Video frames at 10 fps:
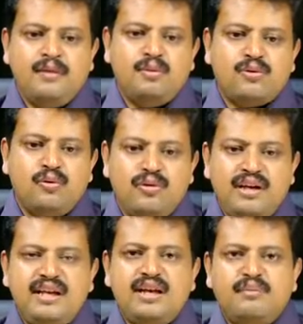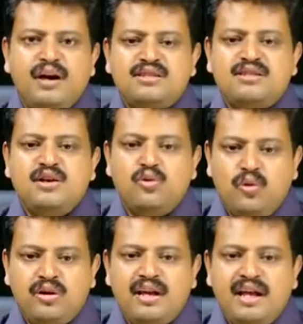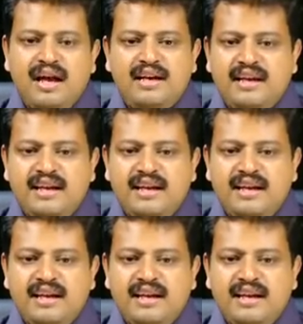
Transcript: but only in a marginal note and